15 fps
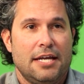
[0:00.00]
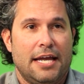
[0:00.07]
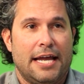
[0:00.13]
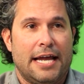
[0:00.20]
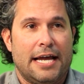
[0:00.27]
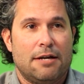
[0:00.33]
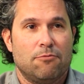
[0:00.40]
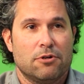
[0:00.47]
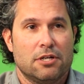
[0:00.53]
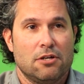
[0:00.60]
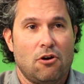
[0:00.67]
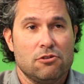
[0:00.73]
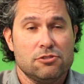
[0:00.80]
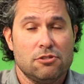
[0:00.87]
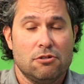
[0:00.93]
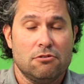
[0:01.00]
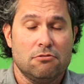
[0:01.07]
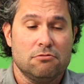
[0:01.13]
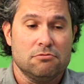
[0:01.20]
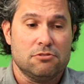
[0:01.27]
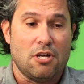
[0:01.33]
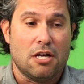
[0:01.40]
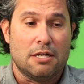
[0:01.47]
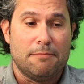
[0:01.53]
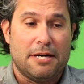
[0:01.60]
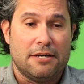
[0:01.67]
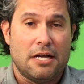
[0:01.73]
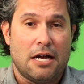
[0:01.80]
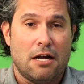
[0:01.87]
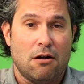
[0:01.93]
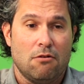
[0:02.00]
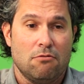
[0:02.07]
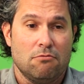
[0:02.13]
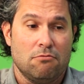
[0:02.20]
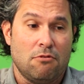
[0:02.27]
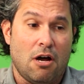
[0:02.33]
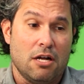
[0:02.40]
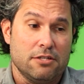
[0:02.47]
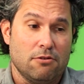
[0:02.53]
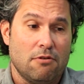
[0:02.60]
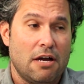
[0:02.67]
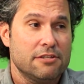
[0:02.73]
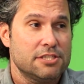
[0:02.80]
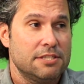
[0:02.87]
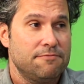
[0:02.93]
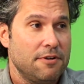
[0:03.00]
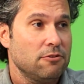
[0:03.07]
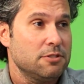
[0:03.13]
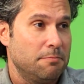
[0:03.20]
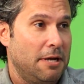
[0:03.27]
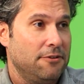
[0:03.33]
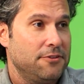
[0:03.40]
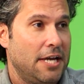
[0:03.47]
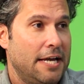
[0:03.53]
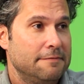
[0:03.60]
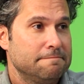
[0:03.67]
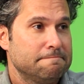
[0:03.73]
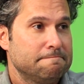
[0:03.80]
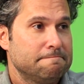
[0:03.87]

And we're going to also talk about how Ronda Rousey felt about that.